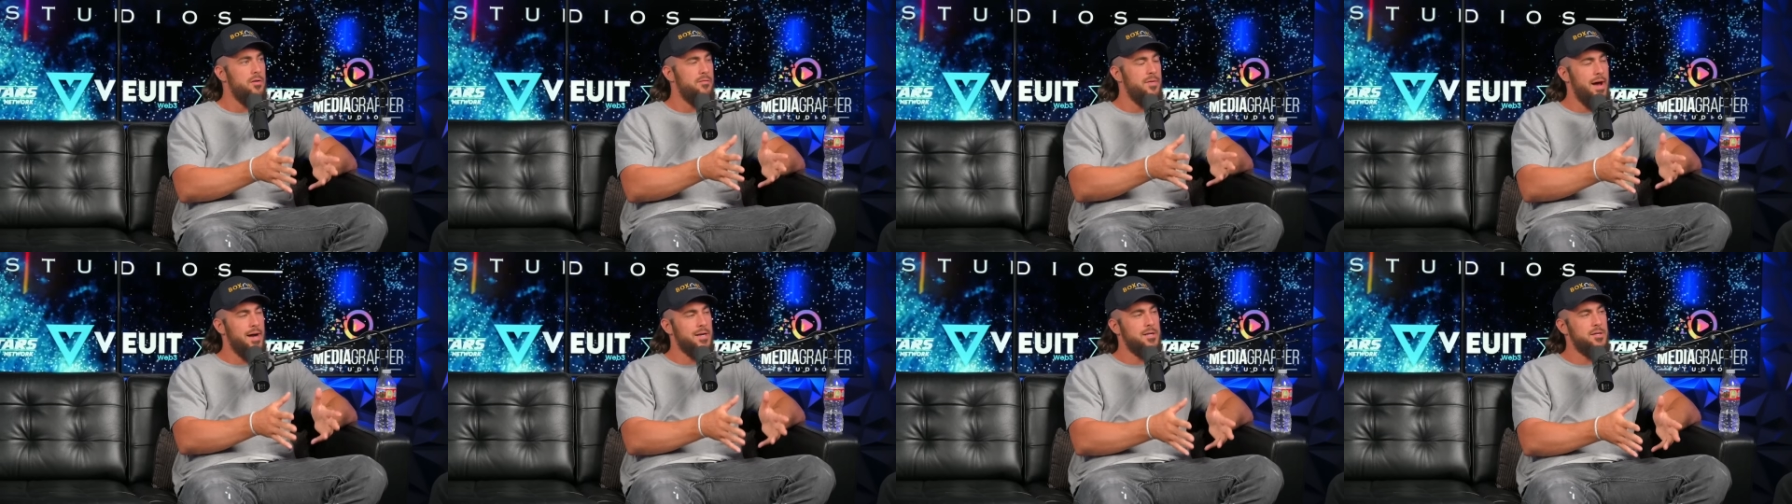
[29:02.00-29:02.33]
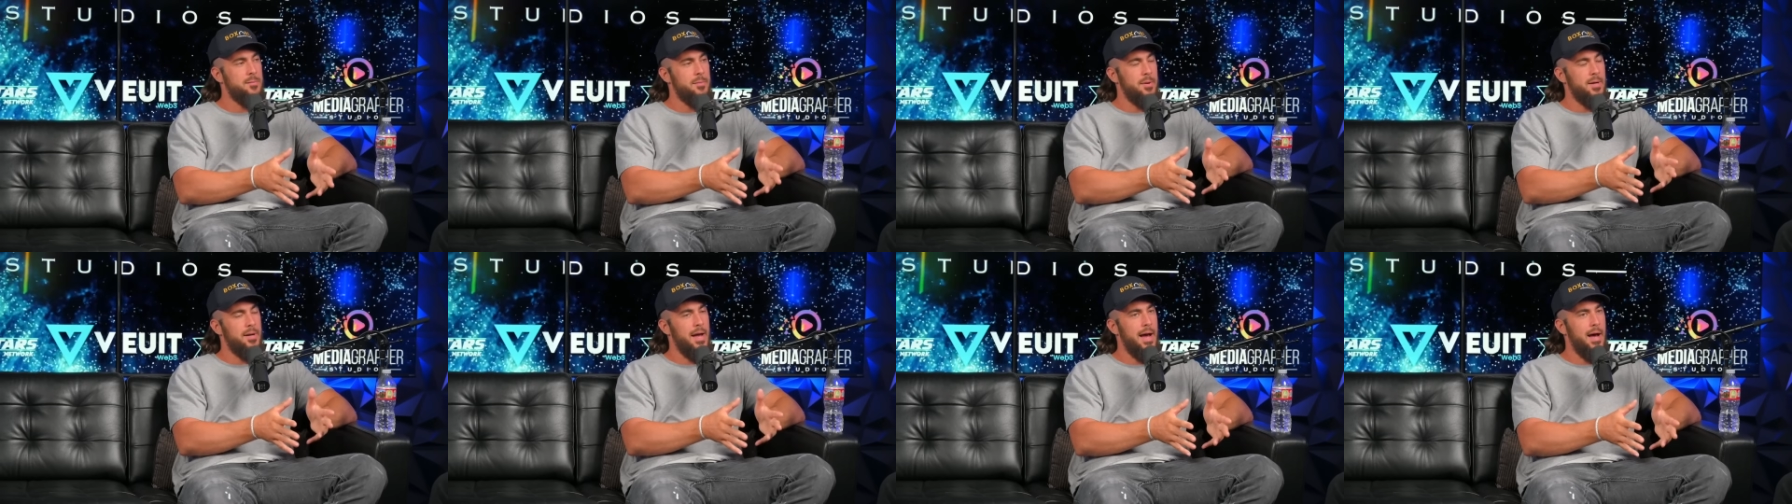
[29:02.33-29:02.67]

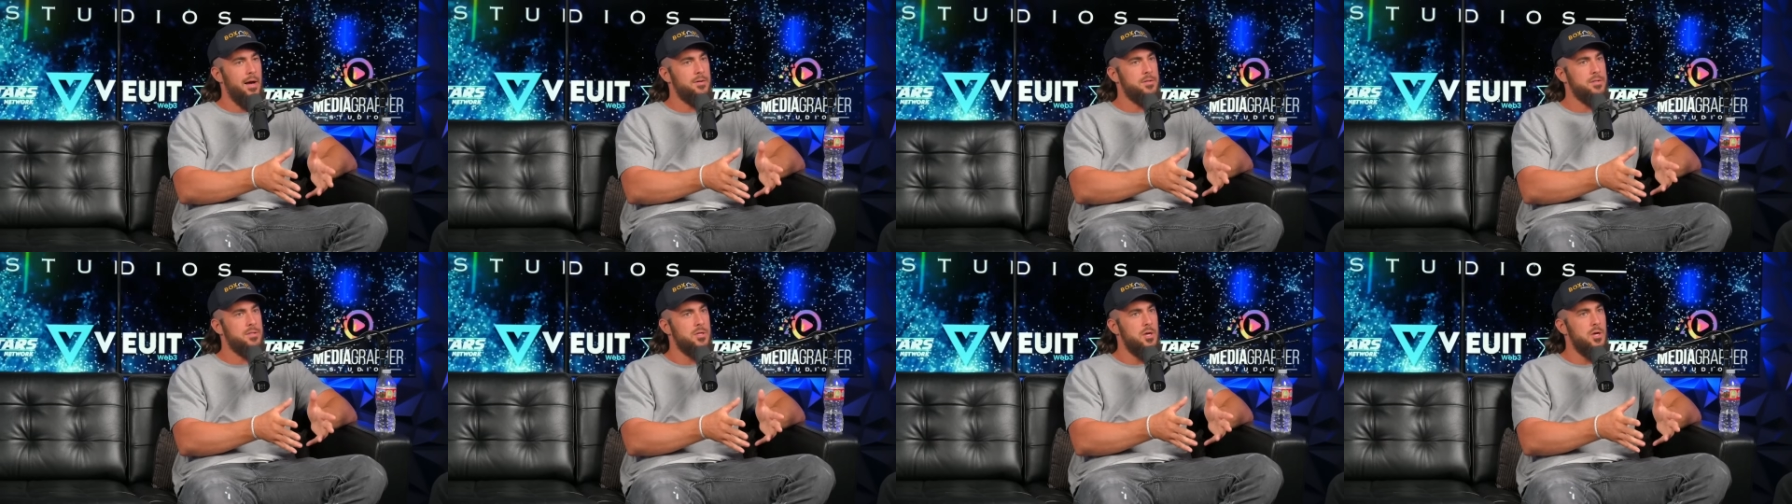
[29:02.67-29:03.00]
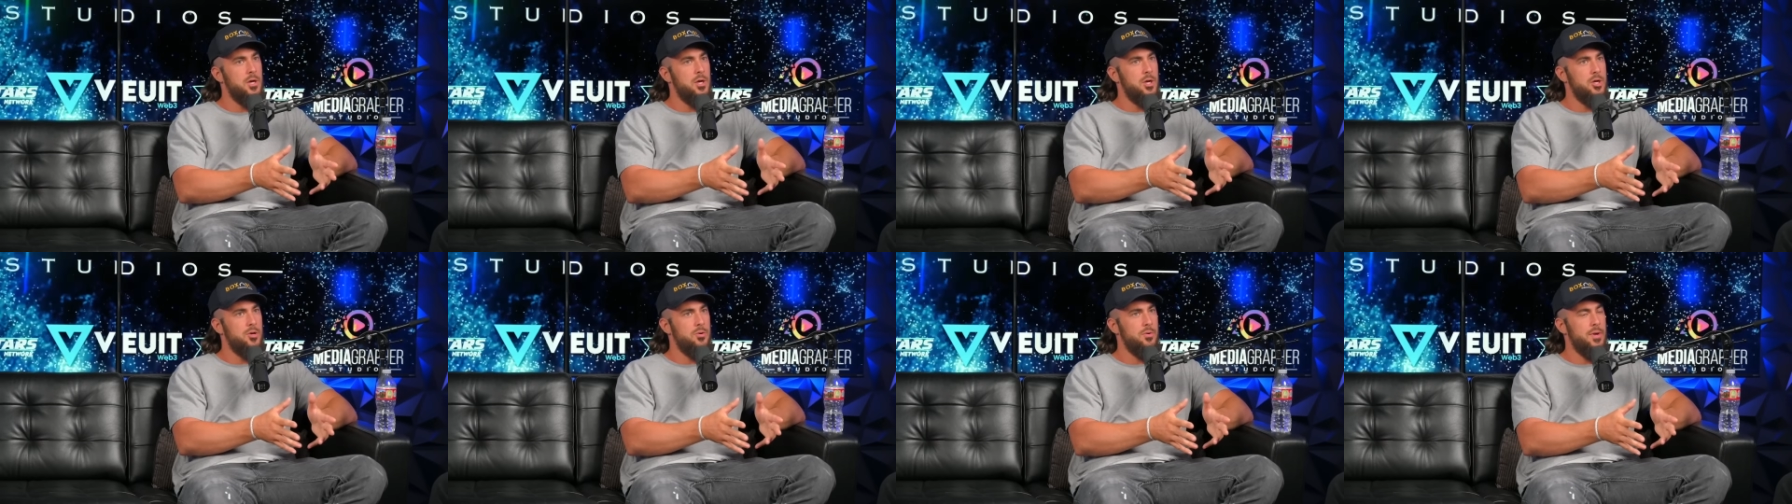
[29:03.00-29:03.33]
factory built house,
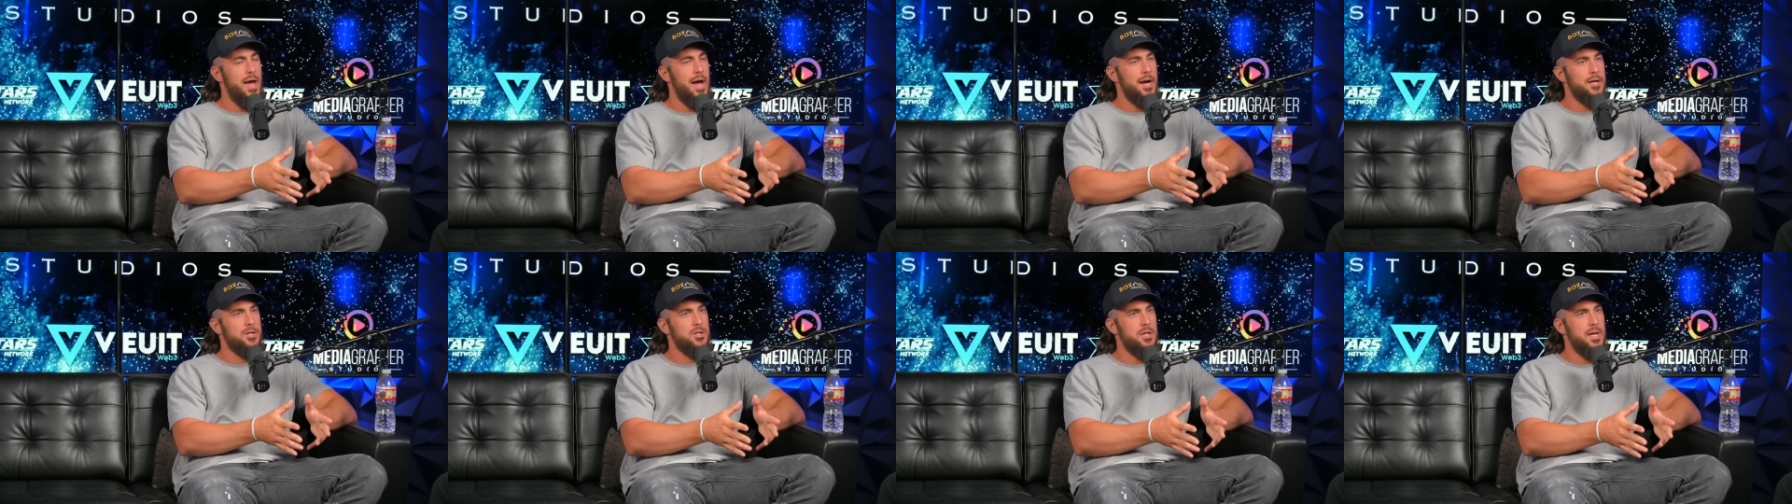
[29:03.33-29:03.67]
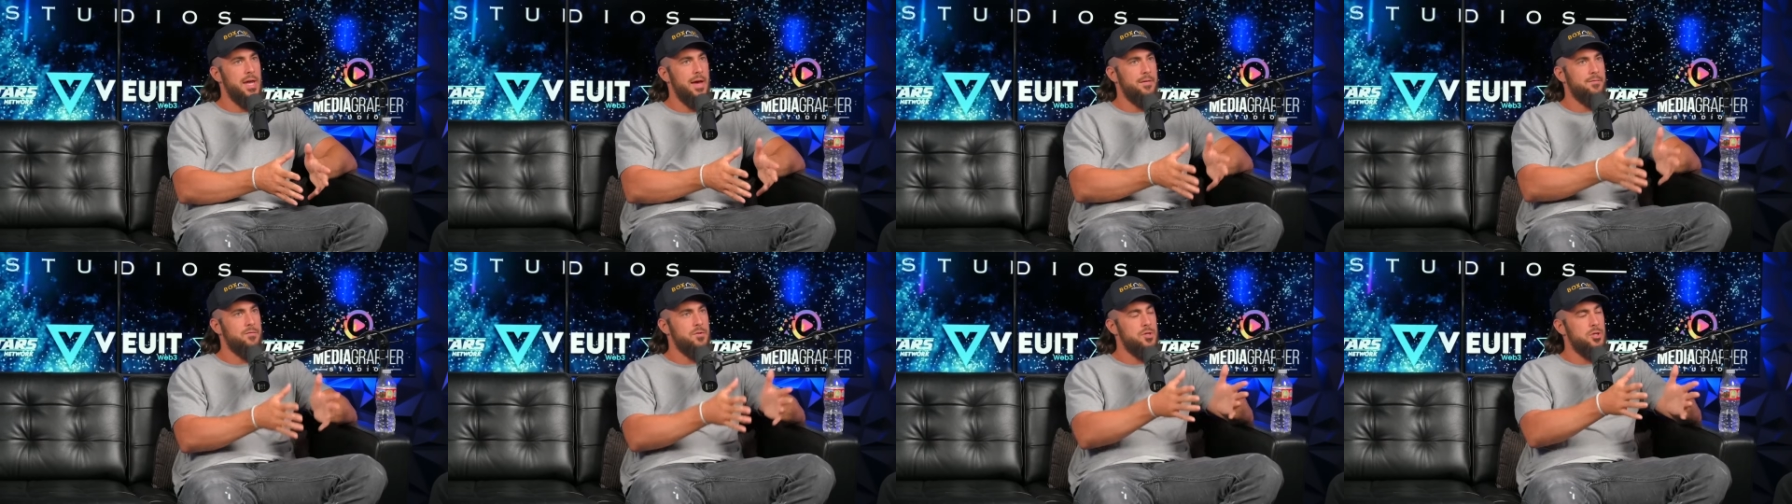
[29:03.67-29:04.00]
you would
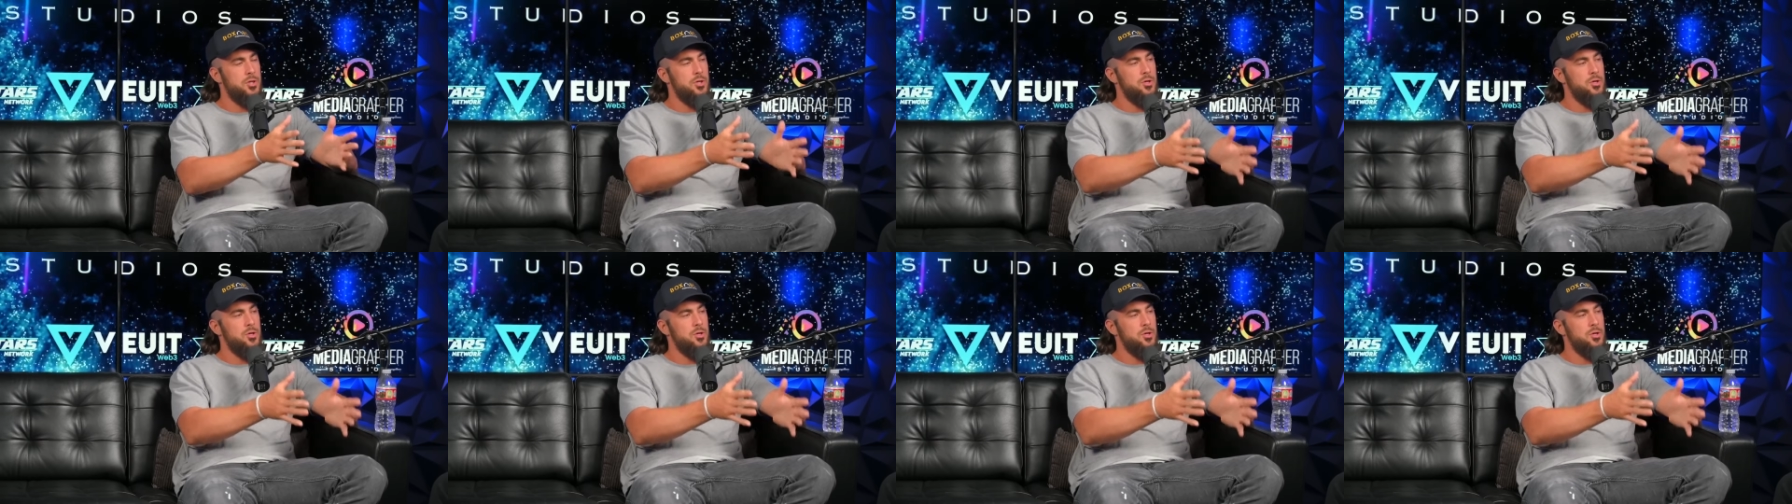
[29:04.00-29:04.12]
actually have